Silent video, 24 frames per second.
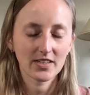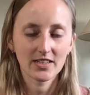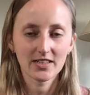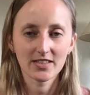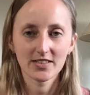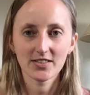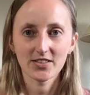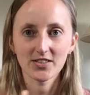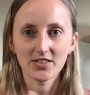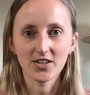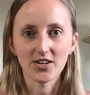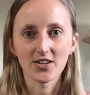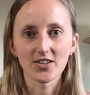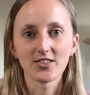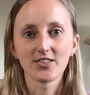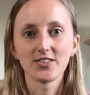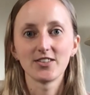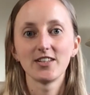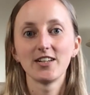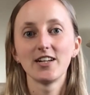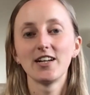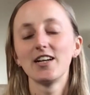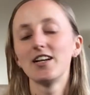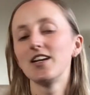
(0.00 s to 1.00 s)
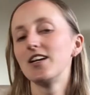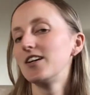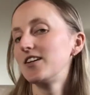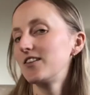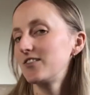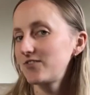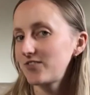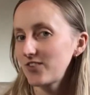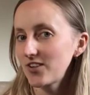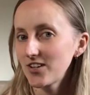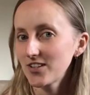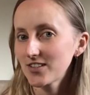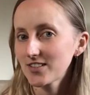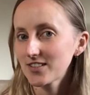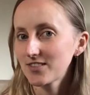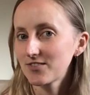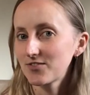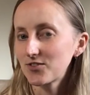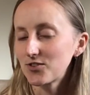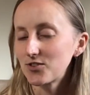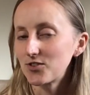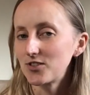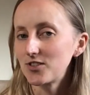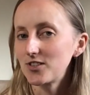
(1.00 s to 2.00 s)
So, first
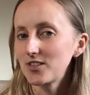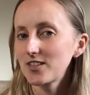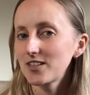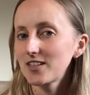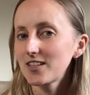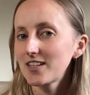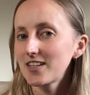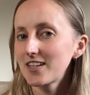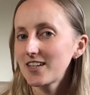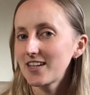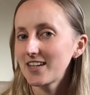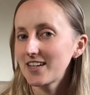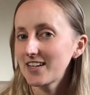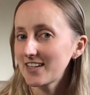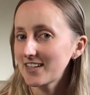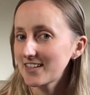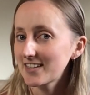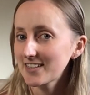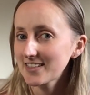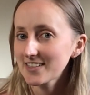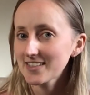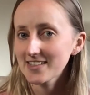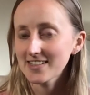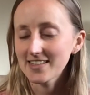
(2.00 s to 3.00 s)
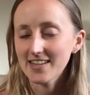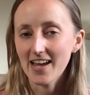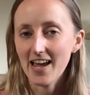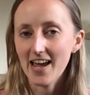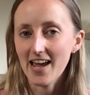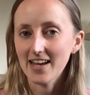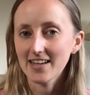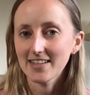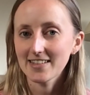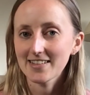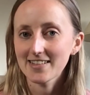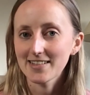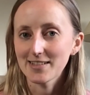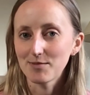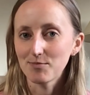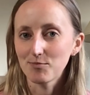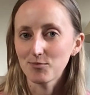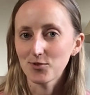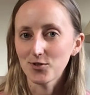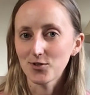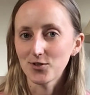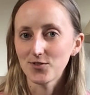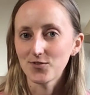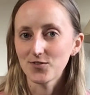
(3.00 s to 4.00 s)
of all, eating snacks
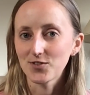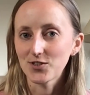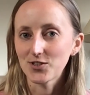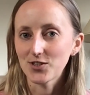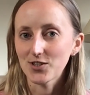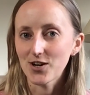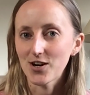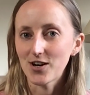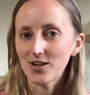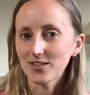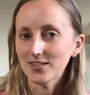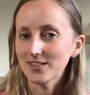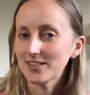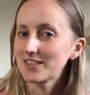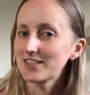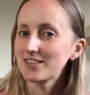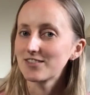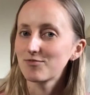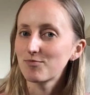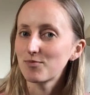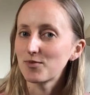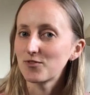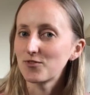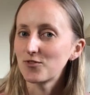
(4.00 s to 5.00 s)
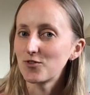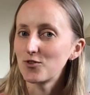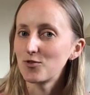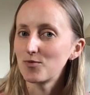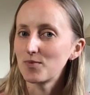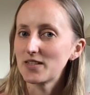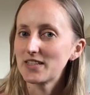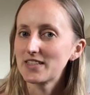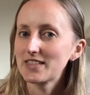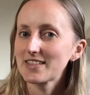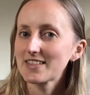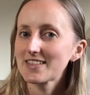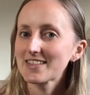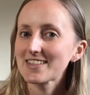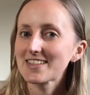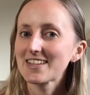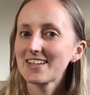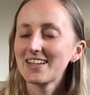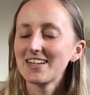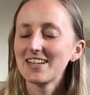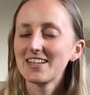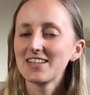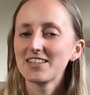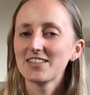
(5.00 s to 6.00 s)
improves your cognitive performance.
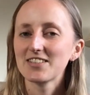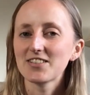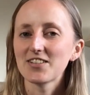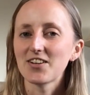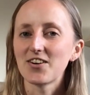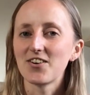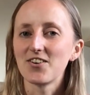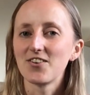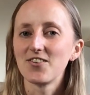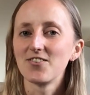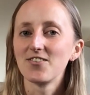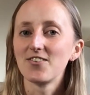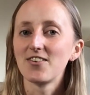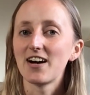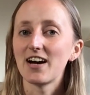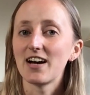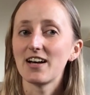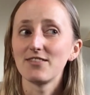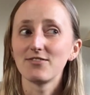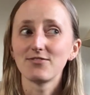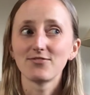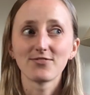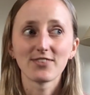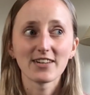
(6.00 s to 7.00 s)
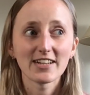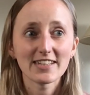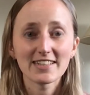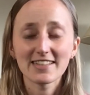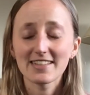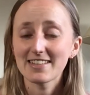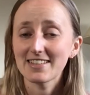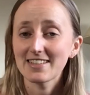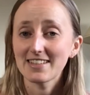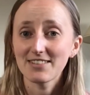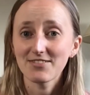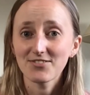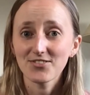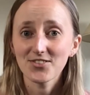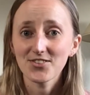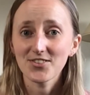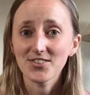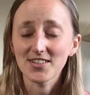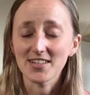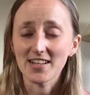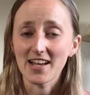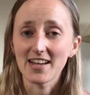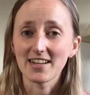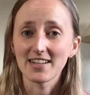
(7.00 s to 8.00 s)
So I've read several
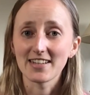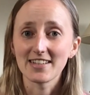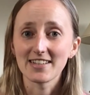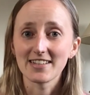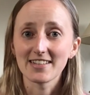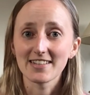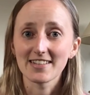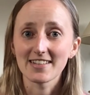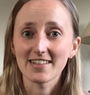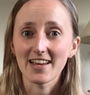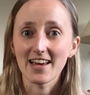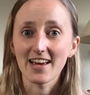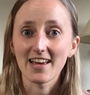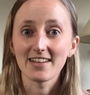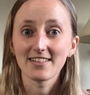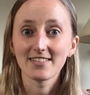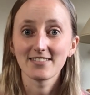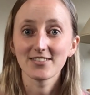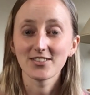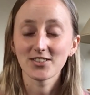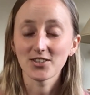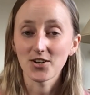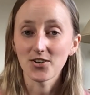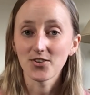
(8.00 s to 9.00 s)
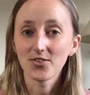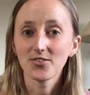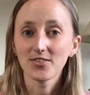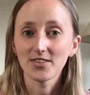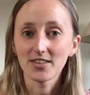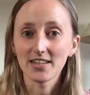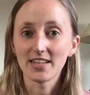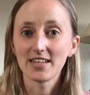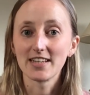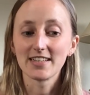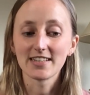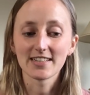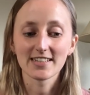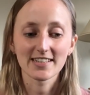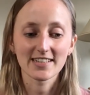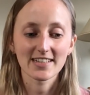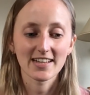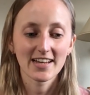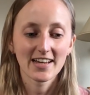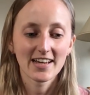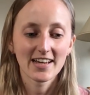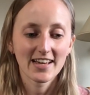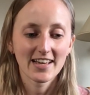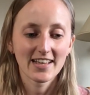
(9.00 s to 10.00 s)
studies that showed this,
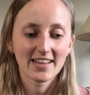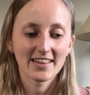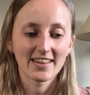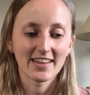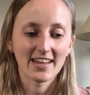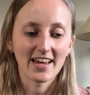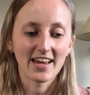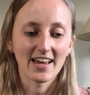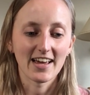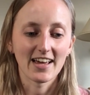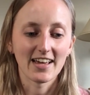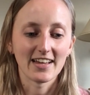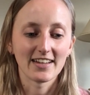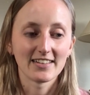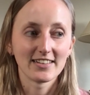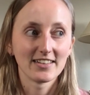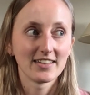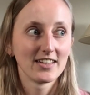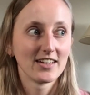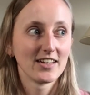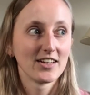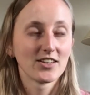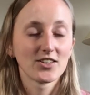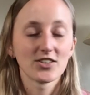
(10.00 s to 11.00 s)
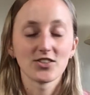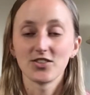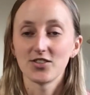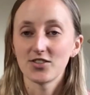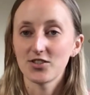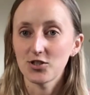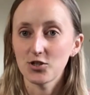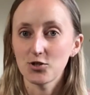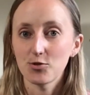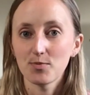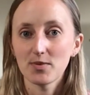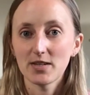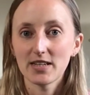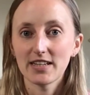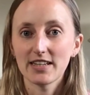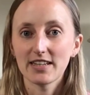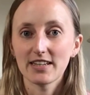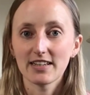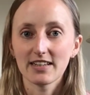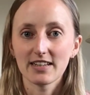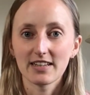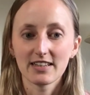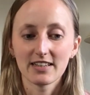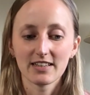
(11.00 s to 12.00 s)
that
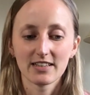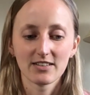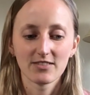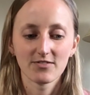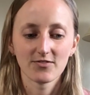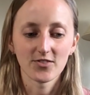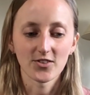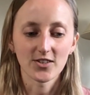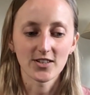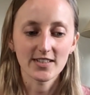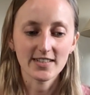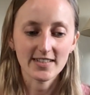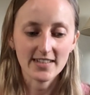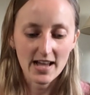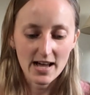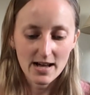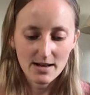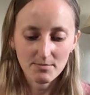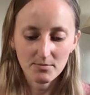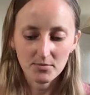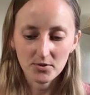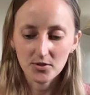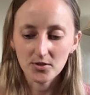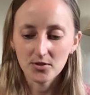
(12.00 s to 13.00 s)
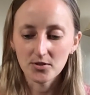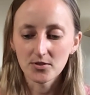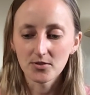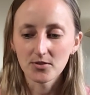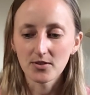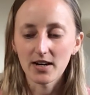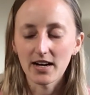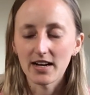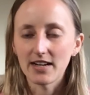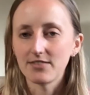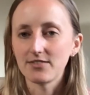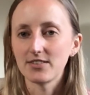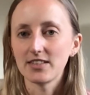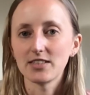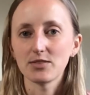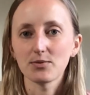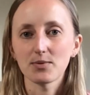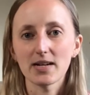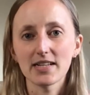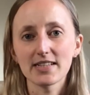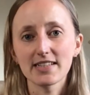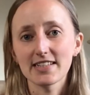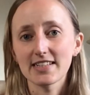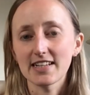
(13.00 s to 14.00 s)
consuming, for example, I read
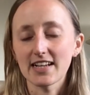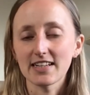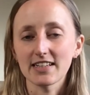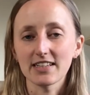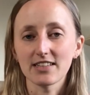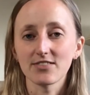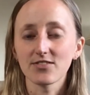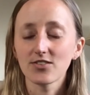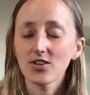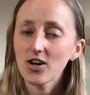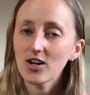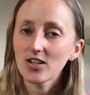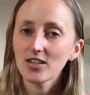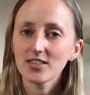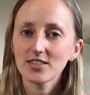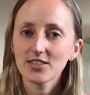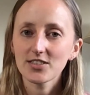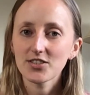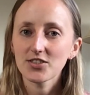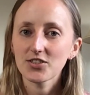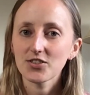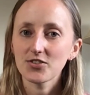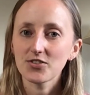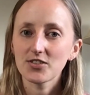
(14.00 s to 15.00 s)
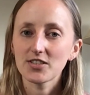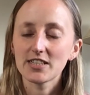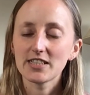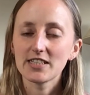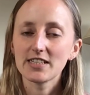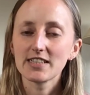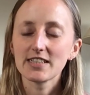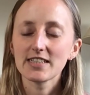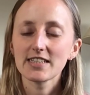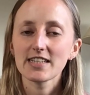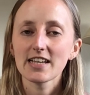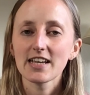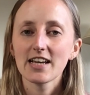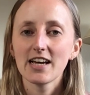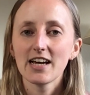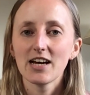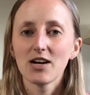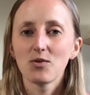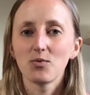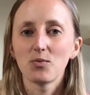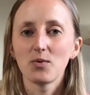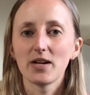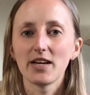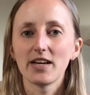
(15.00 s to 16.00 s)
one study of college students
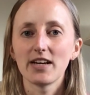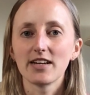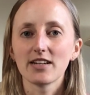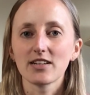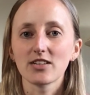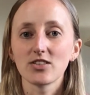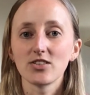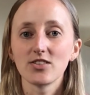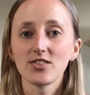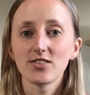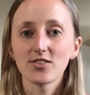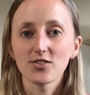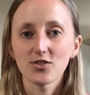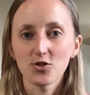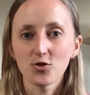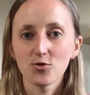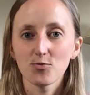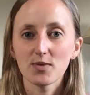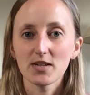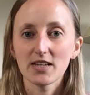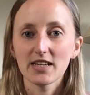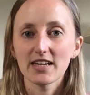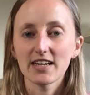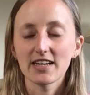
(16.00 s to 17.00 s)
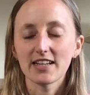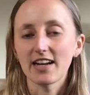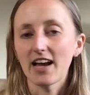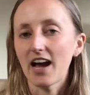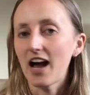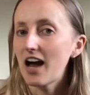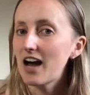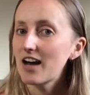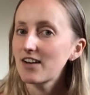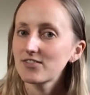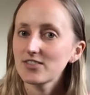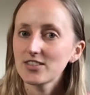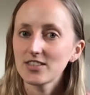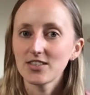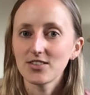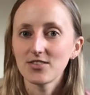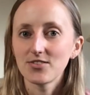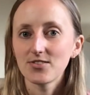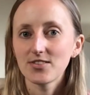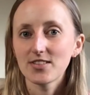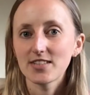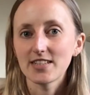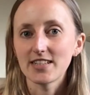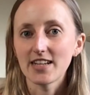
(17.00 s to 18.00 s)
where consuming an
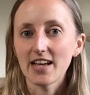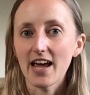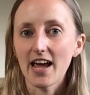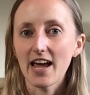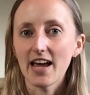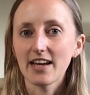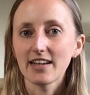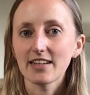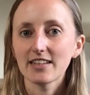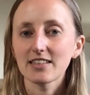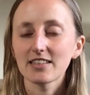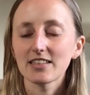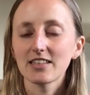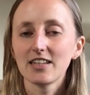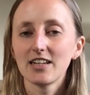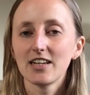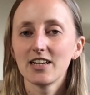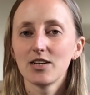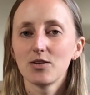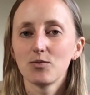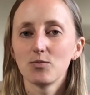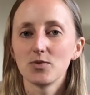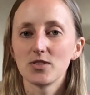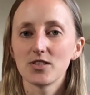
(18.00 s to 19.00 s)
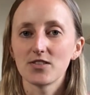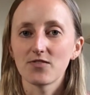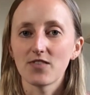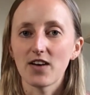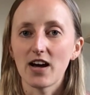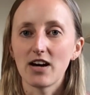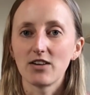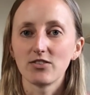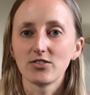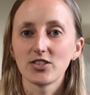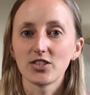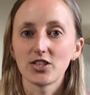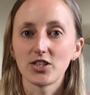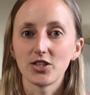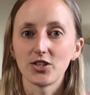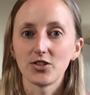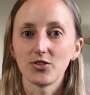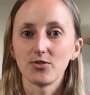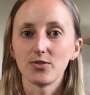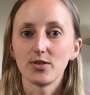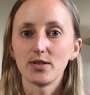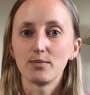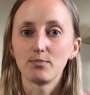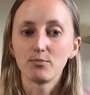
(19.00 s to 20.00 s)
afternoon snack was found
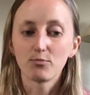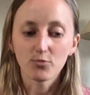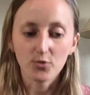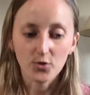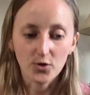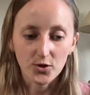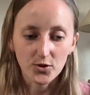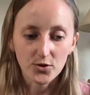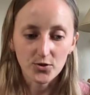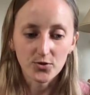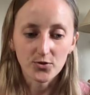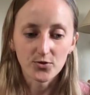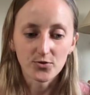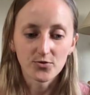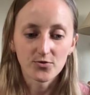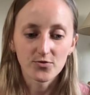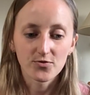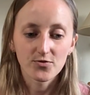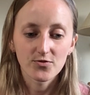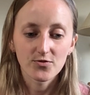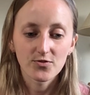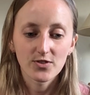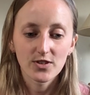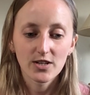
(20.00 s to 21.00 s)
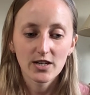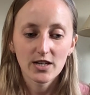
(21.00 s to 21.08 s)
to improve